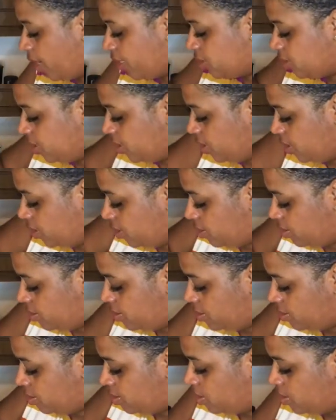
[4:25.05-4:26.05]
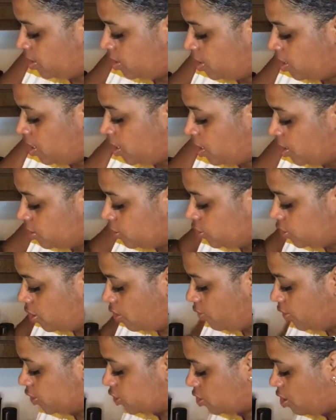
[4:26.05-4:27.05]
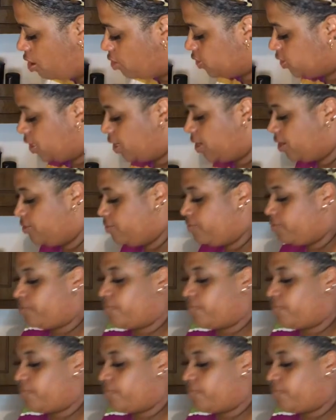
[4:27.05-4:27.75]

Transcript: did. And so it's all done.